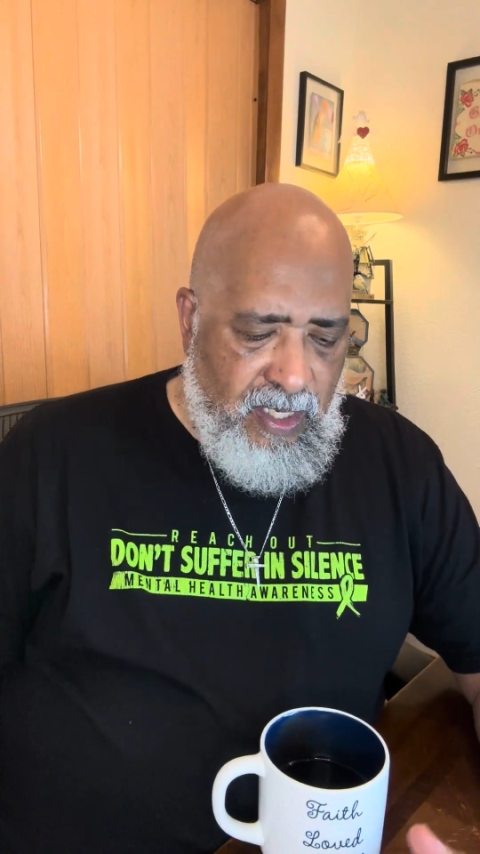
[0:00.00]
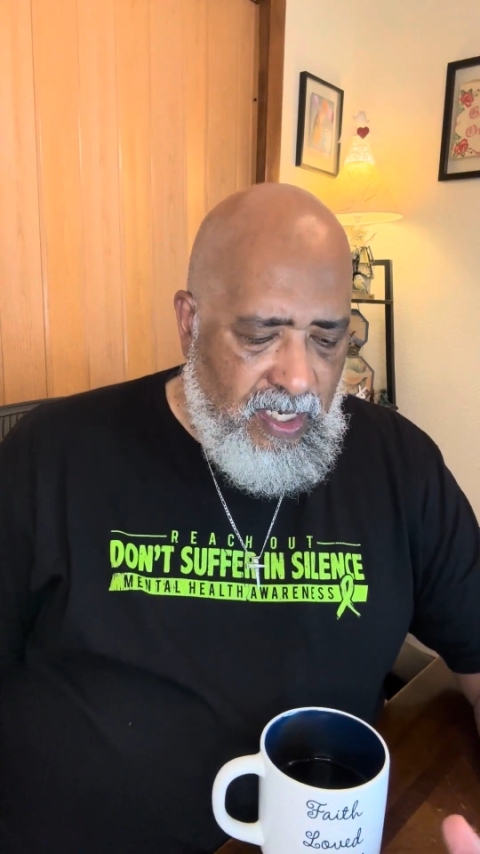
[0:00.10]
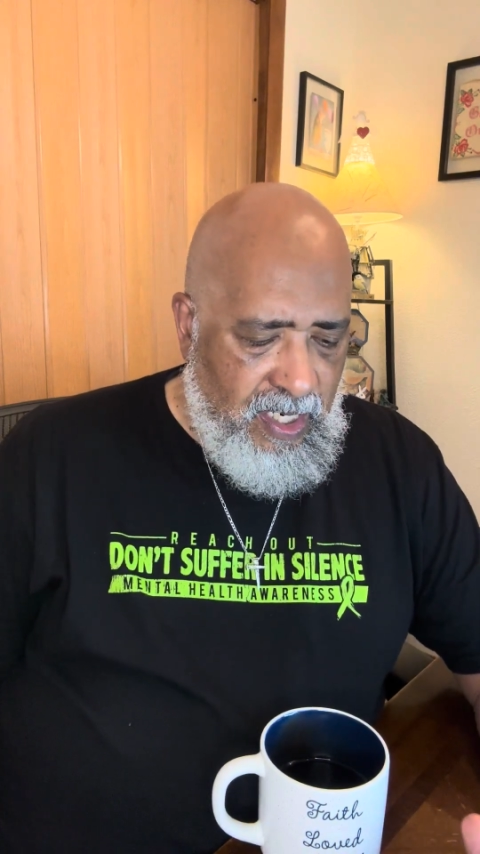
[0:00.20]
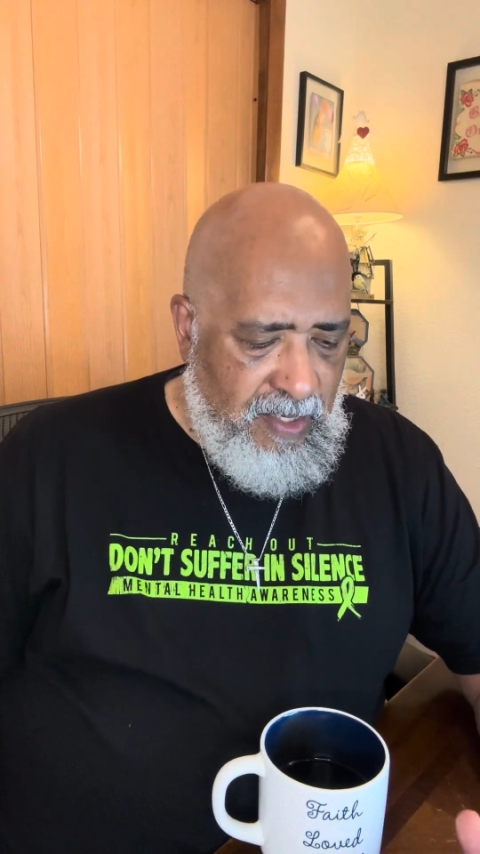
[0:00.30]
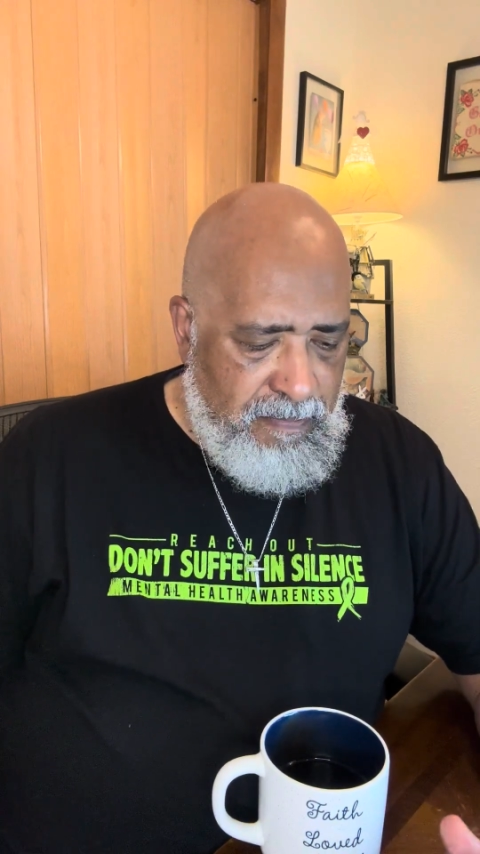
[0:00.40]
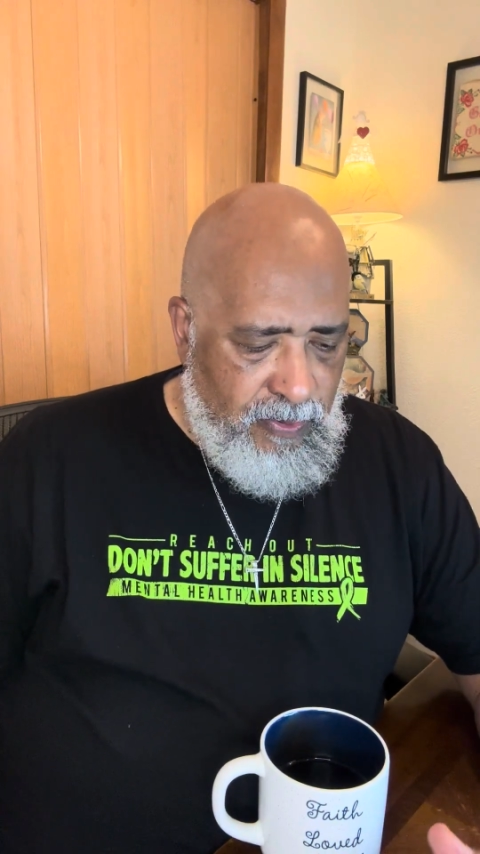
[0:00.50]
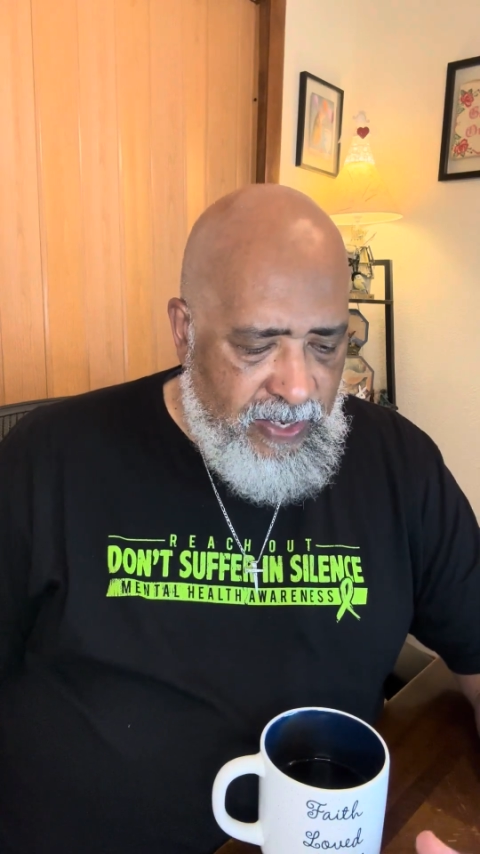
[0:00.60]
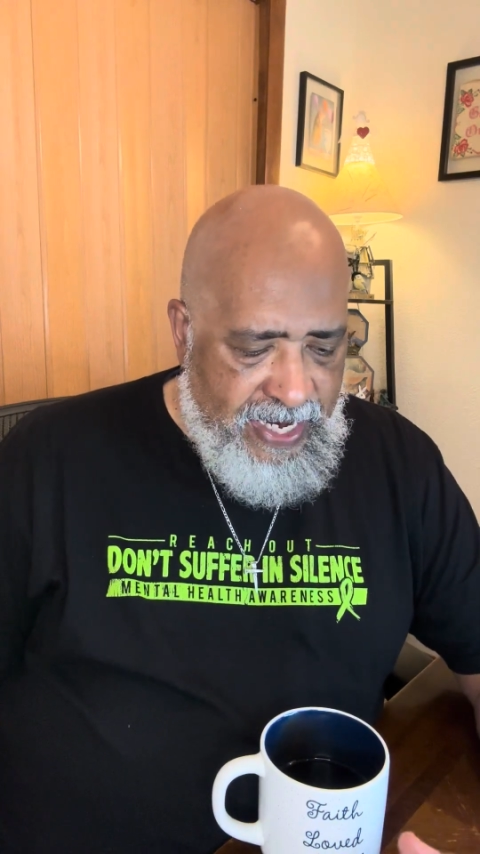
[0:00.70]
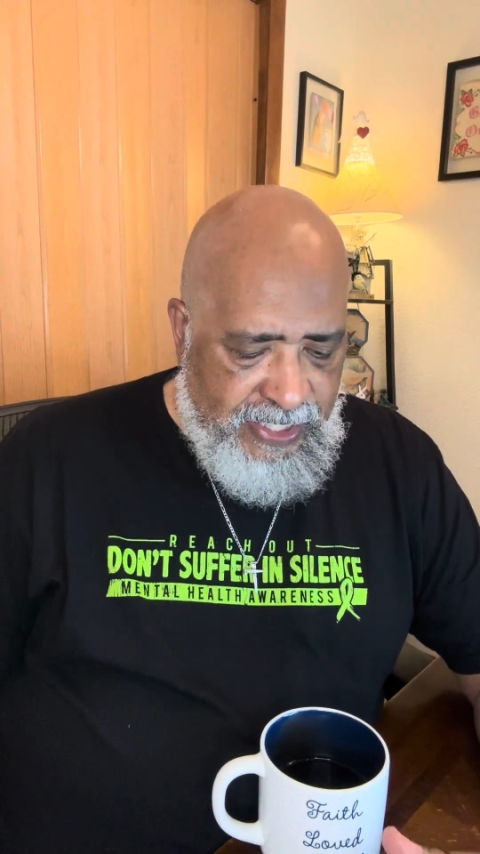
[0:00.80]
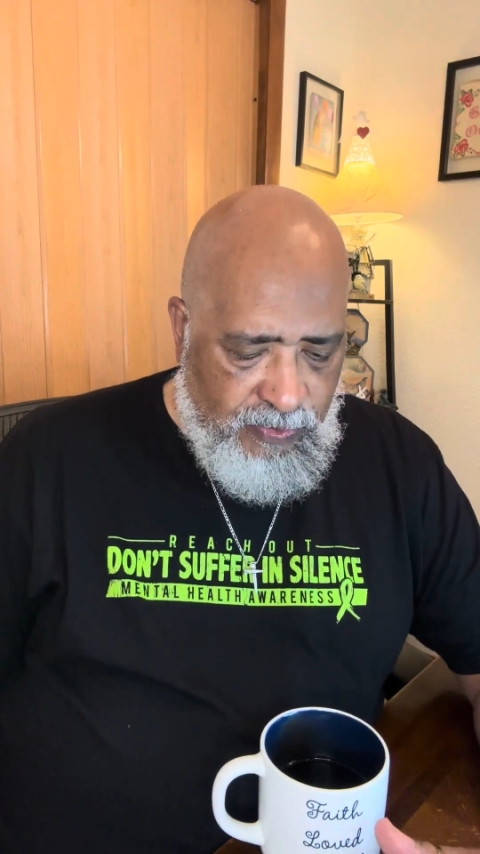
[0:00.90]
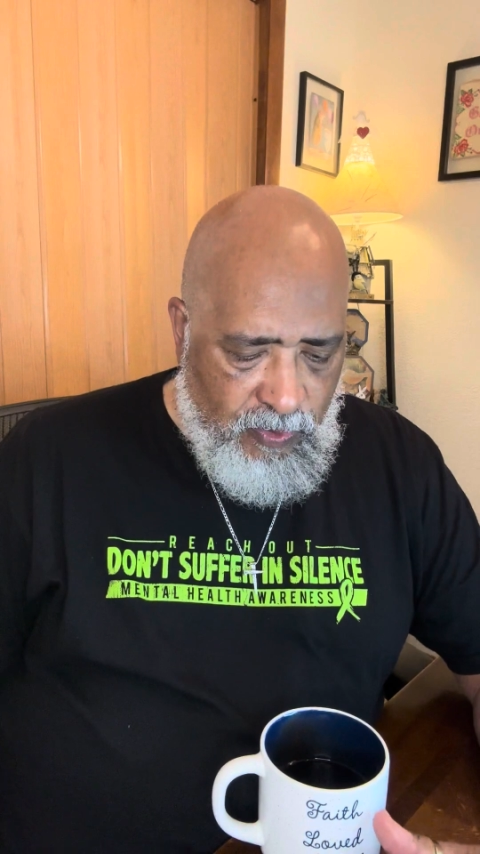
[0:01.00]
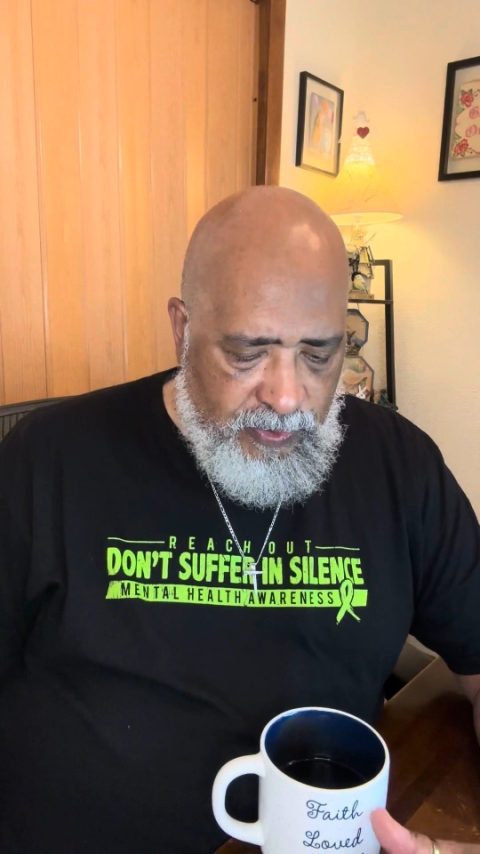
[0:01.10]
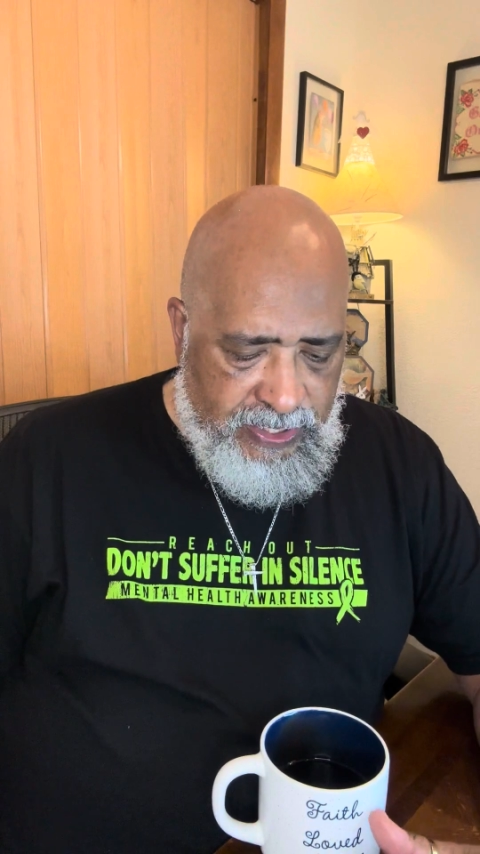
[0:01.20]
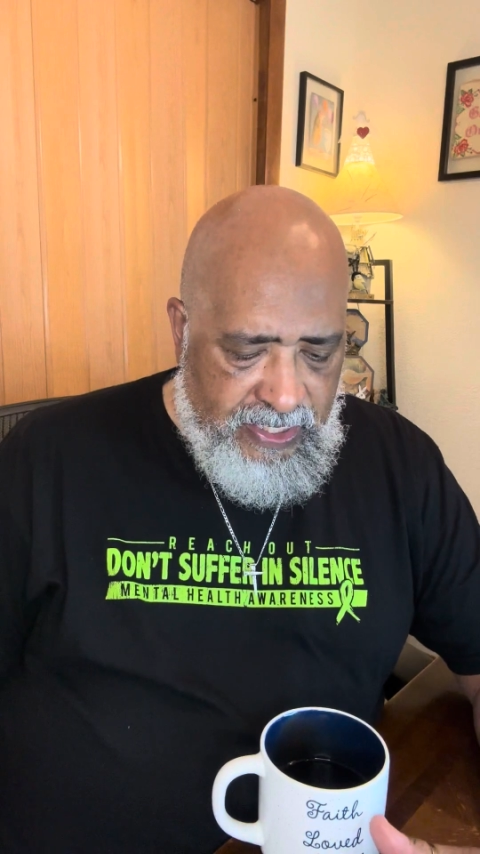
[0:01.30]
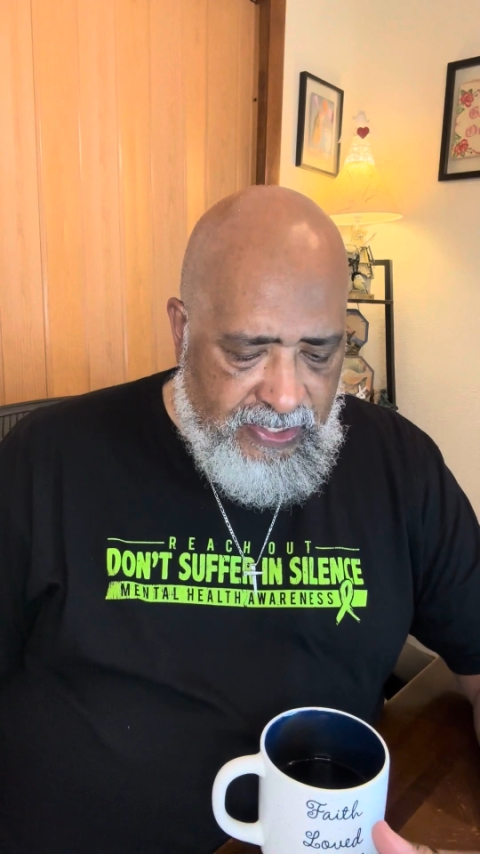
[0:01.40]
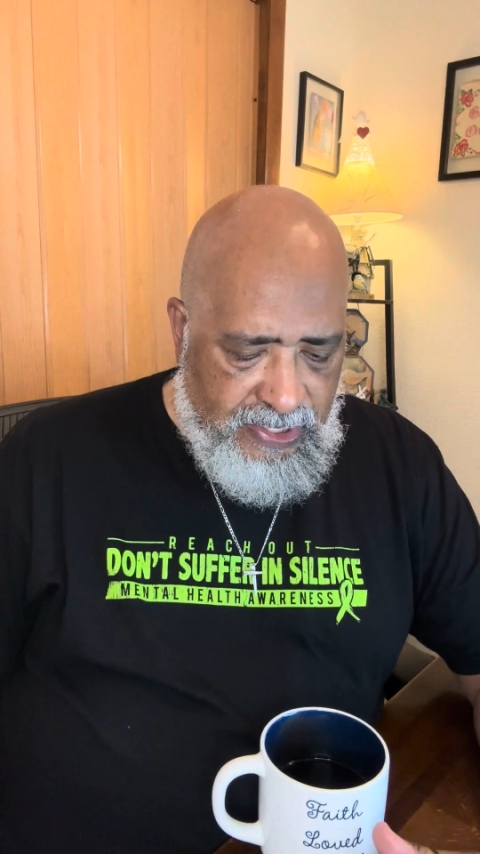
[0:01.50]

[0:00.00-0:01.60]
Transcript: uh, praiseworthy